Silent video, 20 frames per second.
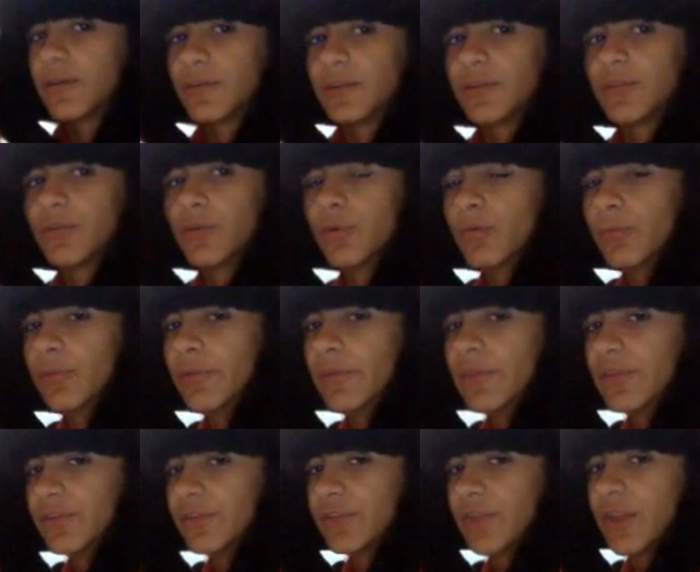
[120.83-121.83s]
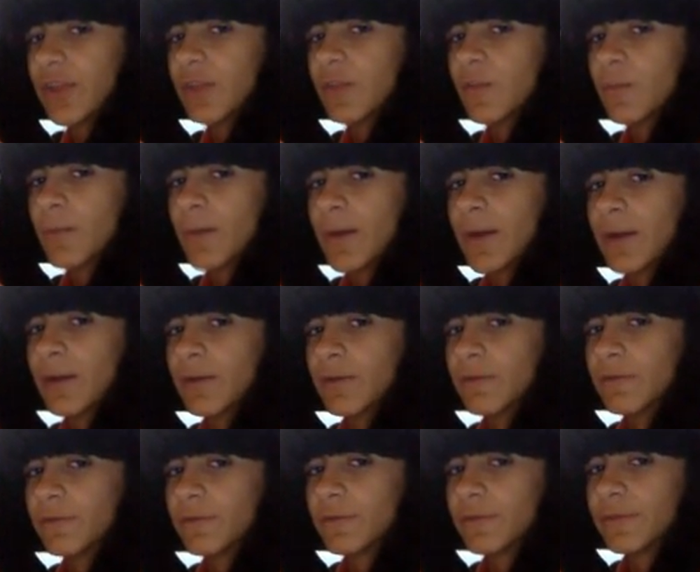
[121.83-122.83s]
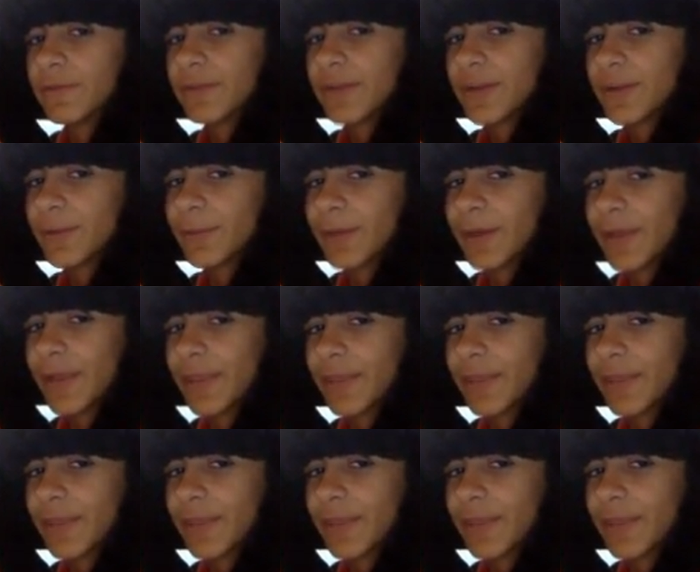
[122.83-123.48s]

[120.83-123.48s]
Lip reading: it's a whole movie just in the mind of a psychopath